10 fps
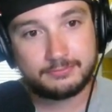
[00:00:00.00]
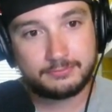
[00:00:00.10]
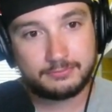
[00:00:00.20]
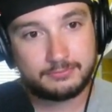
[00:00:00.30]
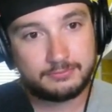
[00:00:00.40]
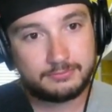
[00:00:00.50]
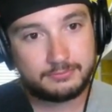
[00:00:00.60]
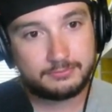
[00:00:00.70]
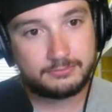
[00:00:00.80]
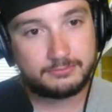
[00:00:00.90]

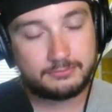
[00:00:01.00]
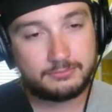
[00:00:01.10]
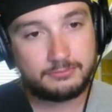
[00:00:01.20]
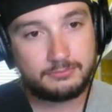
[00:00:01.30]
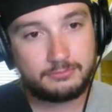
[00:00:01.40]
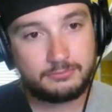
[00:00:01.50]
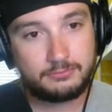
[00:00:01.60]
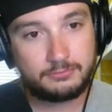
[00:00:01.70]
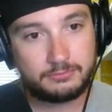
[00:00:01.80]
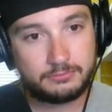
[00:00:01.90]

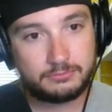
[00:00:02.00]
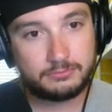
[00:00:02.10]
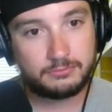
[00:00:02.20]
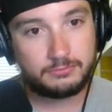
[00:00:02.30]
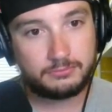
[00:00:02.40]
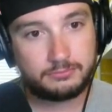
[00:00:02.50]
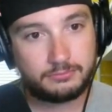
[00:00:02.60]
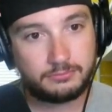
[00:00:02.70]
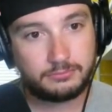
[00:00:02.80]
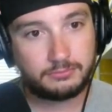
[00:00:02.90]

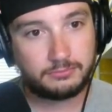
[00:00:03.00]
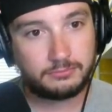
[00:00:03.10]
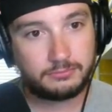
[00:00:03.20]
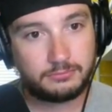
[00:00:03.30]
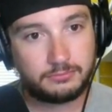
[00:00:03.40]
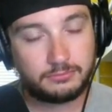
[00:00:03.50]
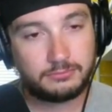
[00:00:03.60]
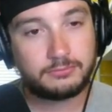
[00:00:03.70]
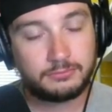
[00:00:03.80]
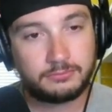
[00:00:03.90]

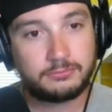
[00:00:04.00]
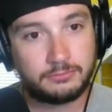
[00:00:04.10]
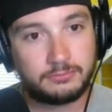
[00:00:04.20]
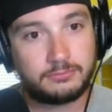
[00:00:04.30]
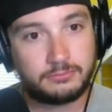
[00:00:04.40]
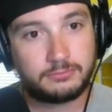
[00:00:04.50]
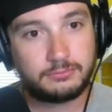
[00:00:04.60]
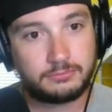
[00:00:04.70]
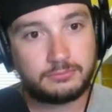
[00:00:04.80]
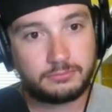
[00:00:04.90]

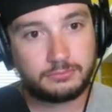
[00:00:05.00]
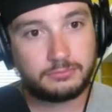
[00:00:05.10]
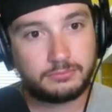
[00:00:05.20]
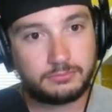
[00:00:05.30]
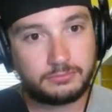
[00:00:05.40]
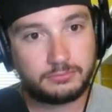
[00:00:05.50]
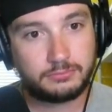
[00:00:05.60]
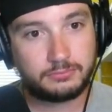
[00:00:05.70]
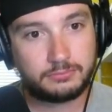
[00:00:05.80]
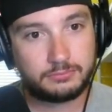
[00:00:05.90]

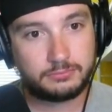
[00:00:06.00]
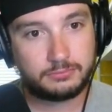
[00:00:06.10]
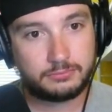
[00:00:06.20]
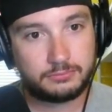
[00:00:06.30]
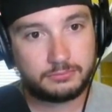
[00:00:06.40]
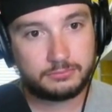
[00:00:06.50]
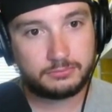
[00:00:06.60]
(not speaking)